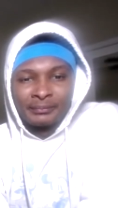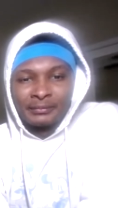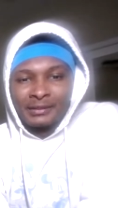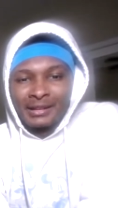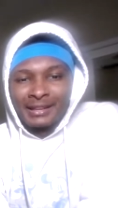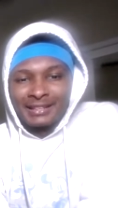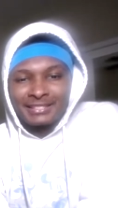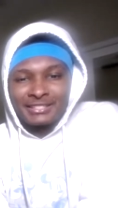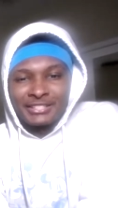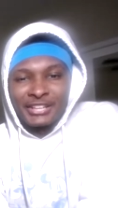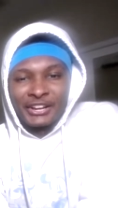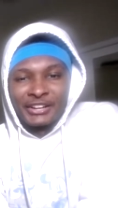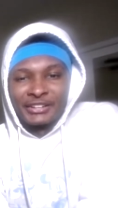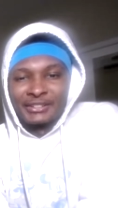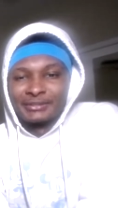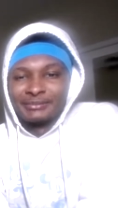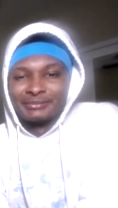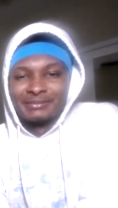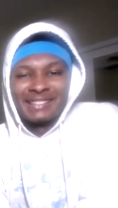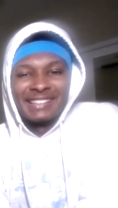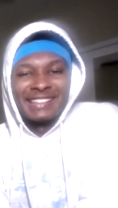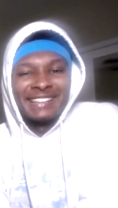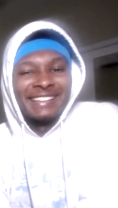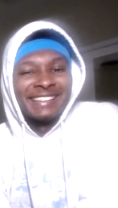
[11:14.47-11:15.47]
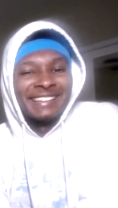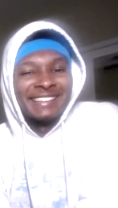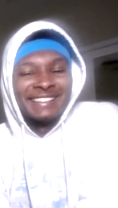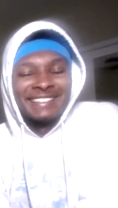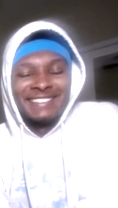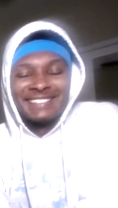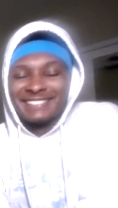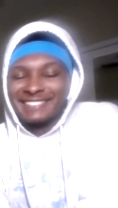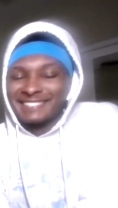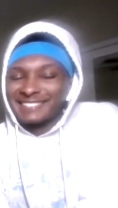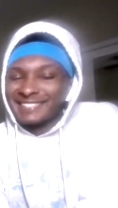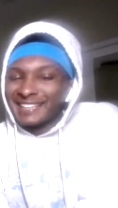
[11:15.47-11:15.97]
Yes, sir.
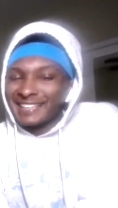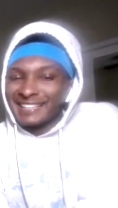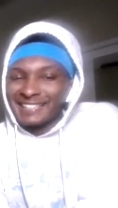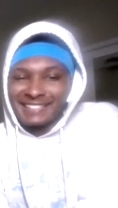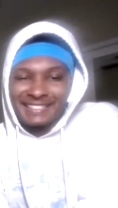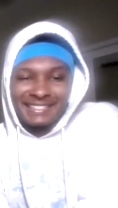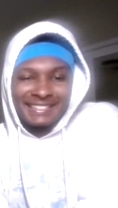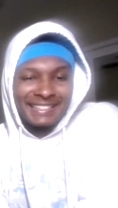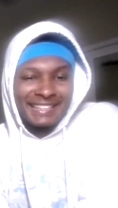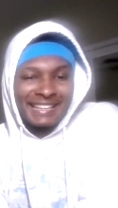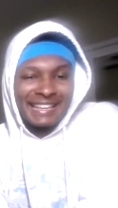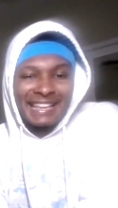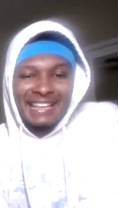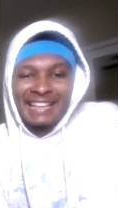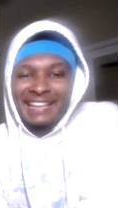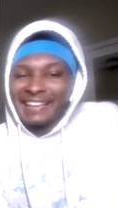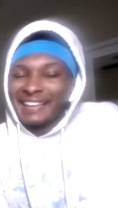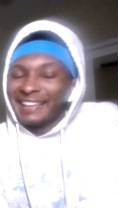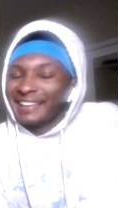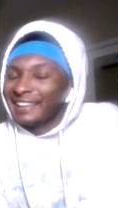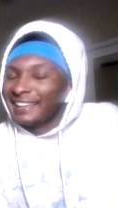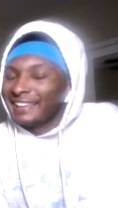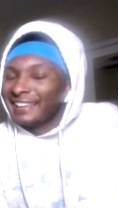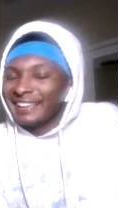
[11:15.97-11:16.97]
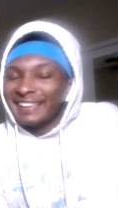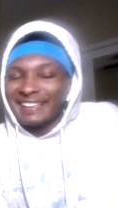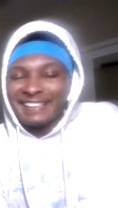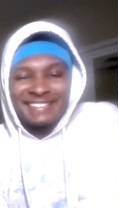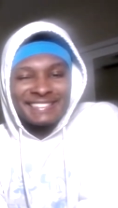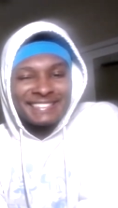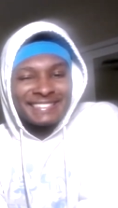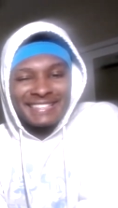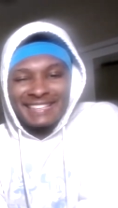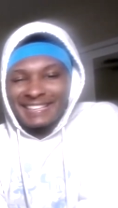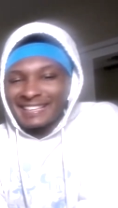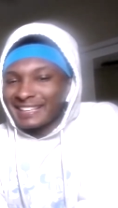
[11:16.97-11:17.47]
Easy.
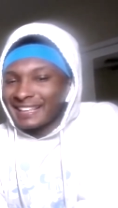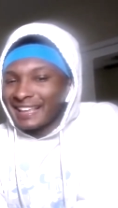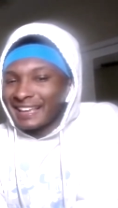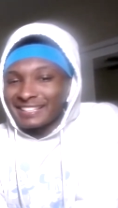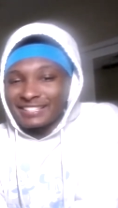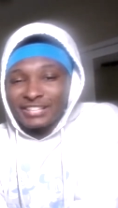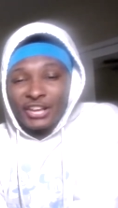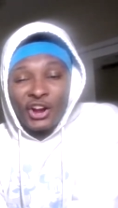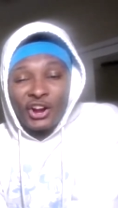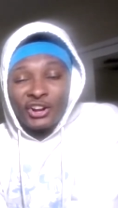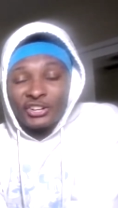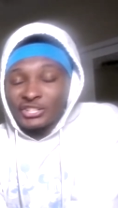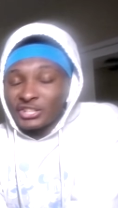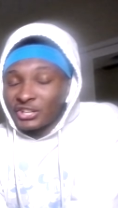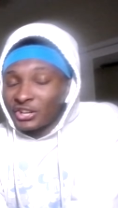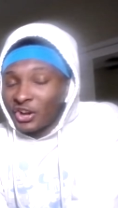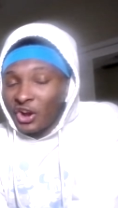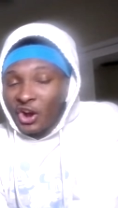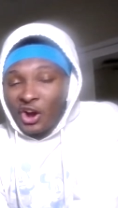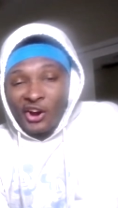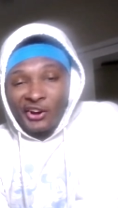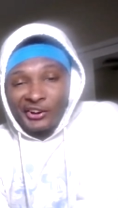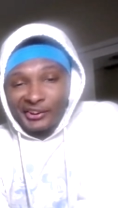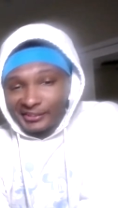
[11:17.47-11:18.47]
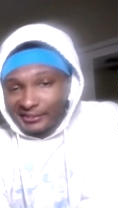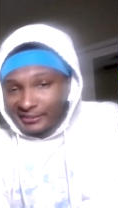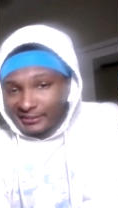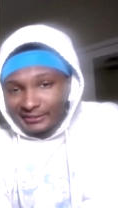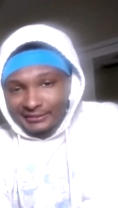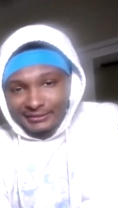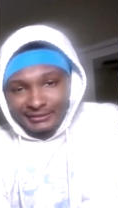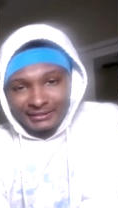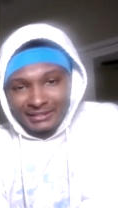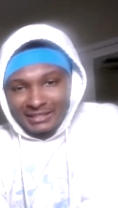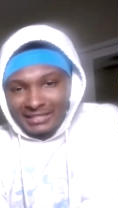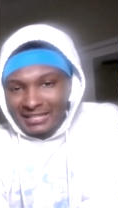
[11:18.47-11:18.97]
Easy. That's hard to guard.
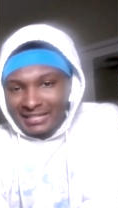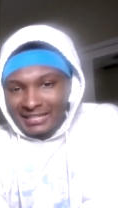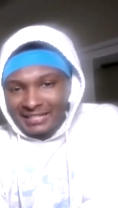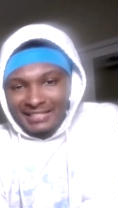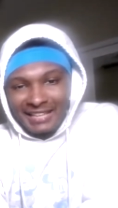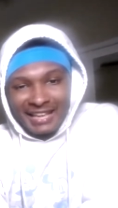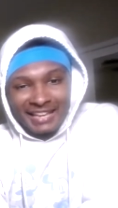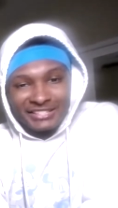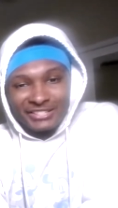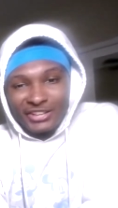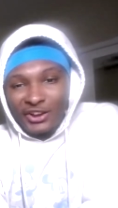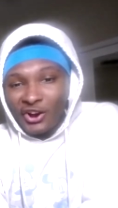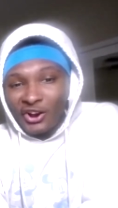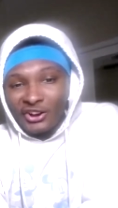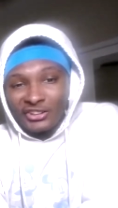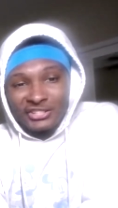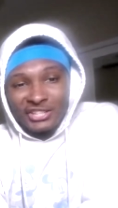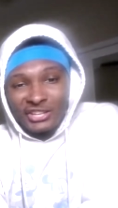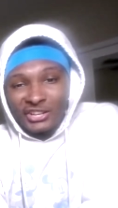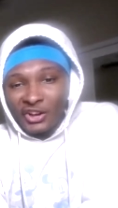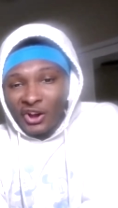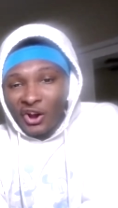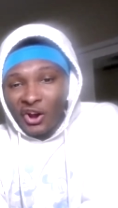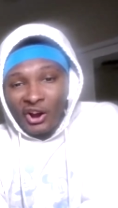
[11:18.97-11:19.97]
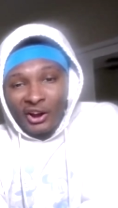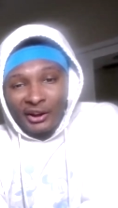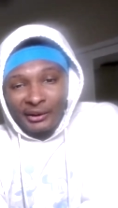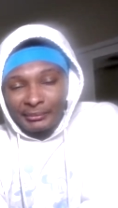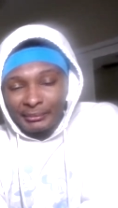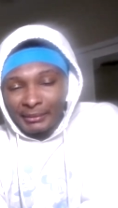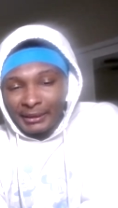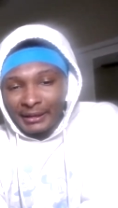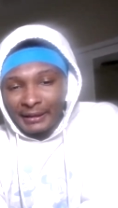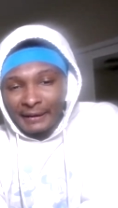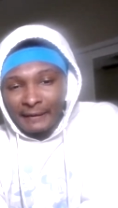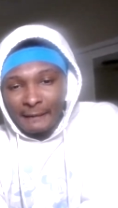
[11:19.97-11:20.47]
That's hard to guard,
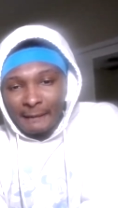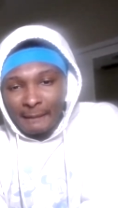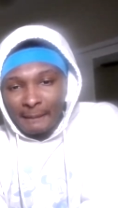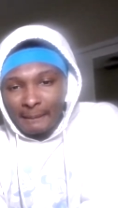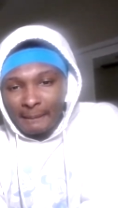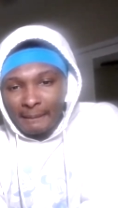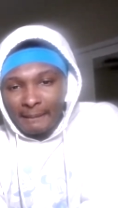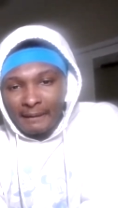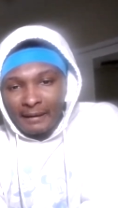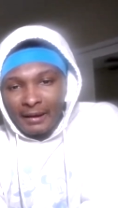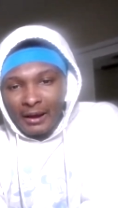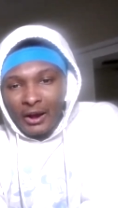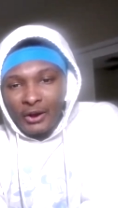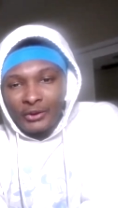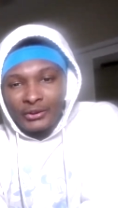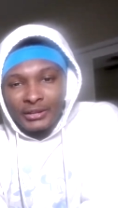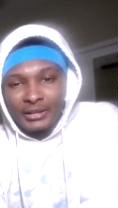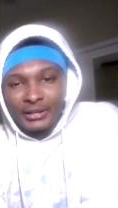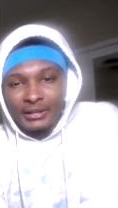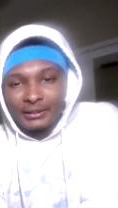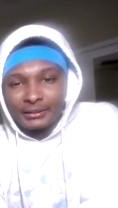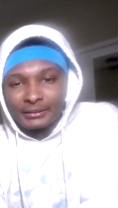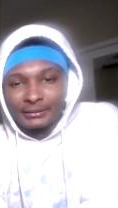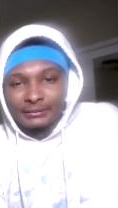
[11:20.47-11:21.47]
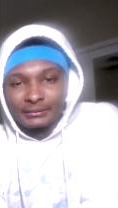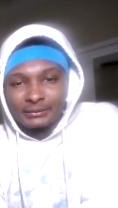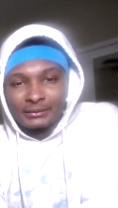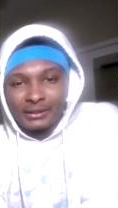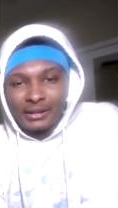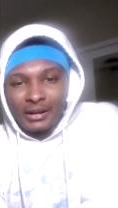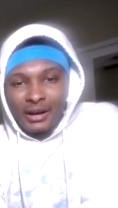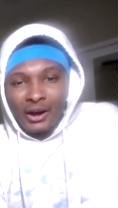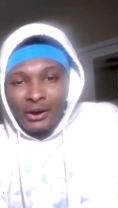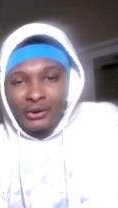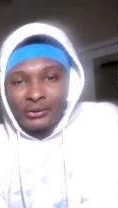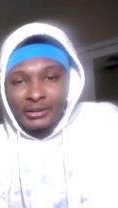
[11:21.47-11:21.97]
man. Oh, yeah.
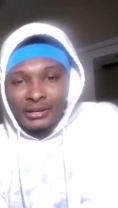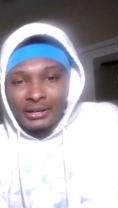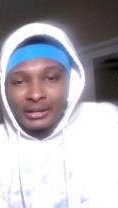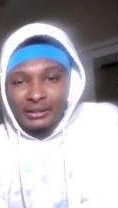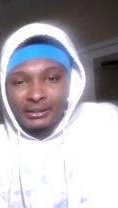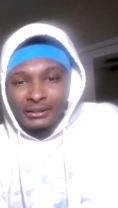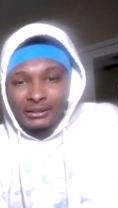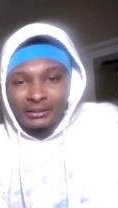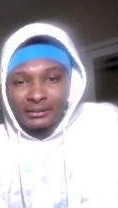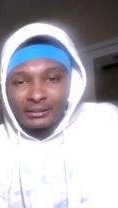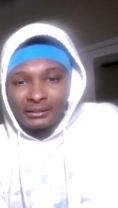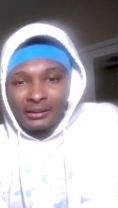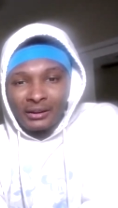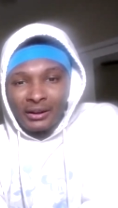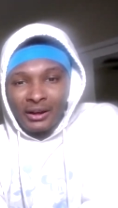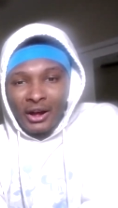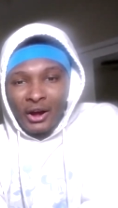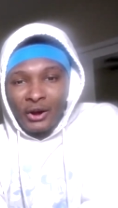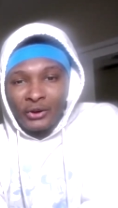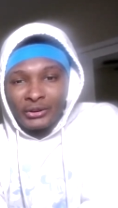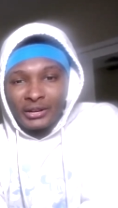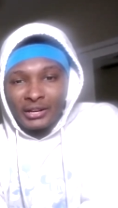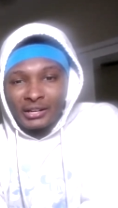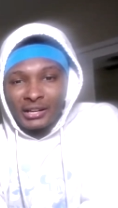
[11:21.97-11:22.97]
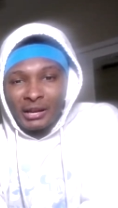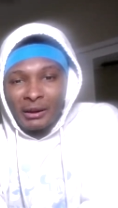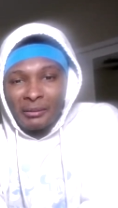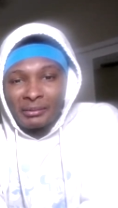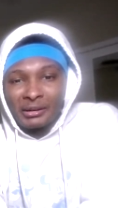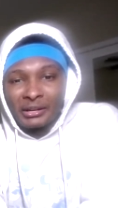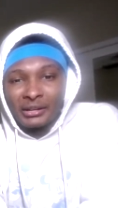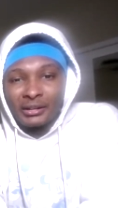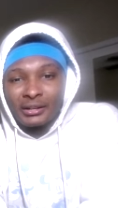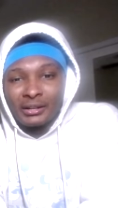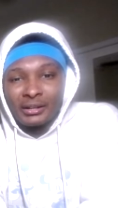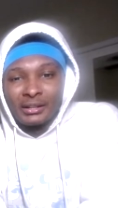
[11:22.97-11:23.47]
Oh, yeah. Oh, yeah. Come
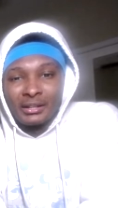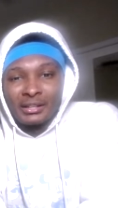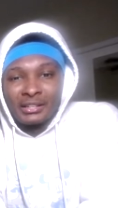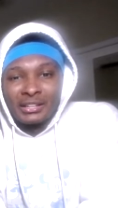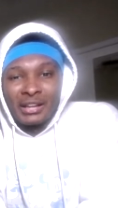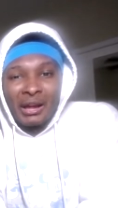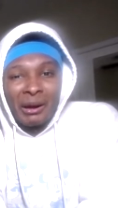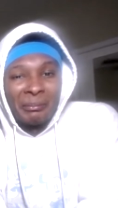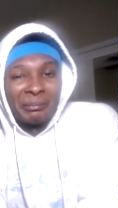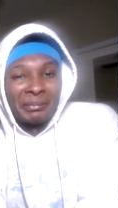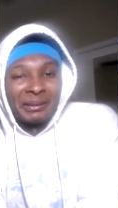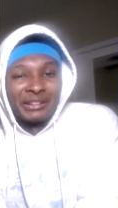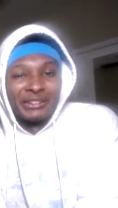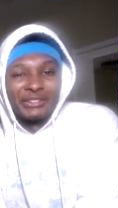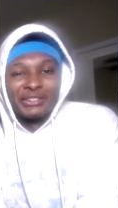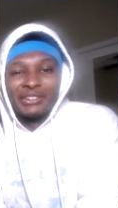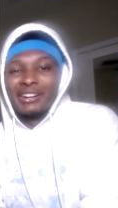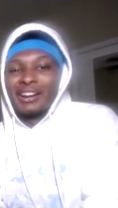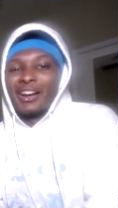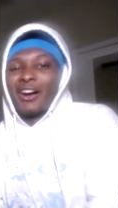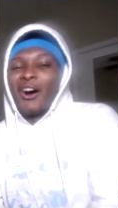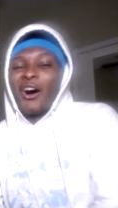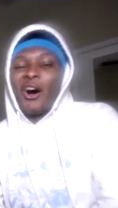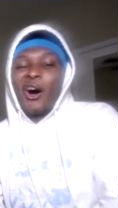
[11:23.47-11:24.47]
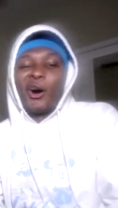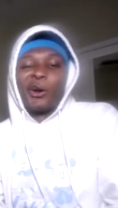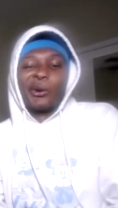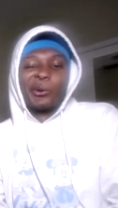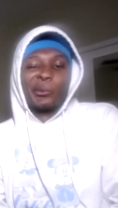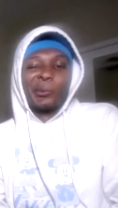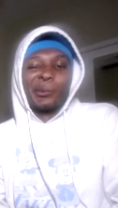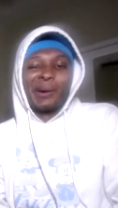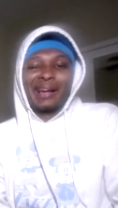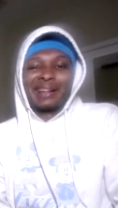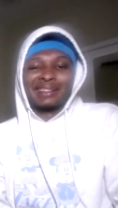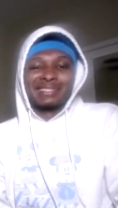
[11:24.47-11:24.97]
here. Come here. All
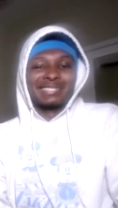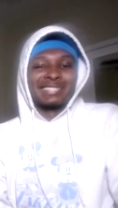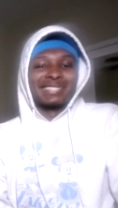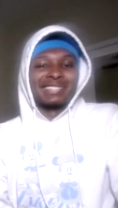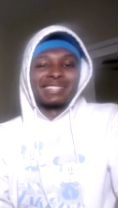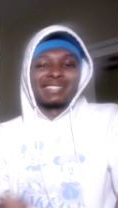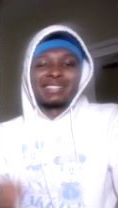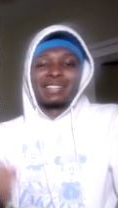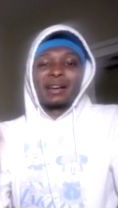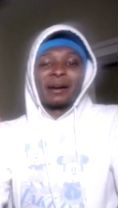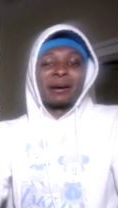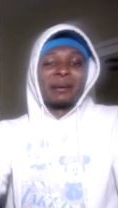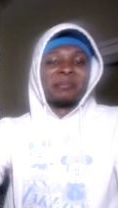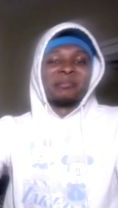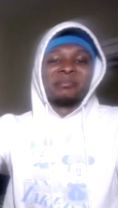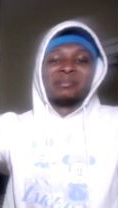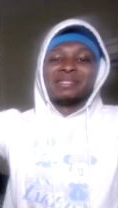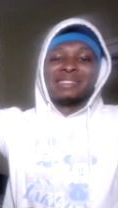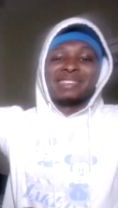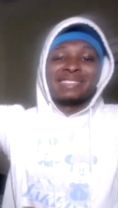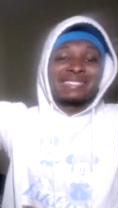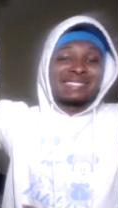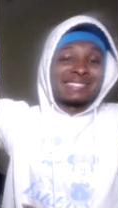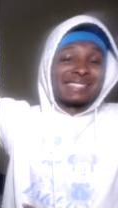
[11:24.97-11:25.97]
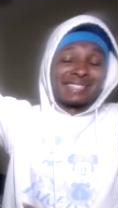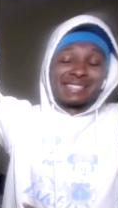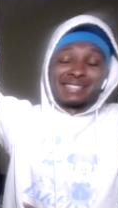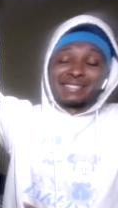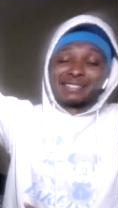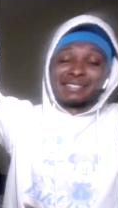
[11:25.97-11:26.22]
the way to the cup. Listen.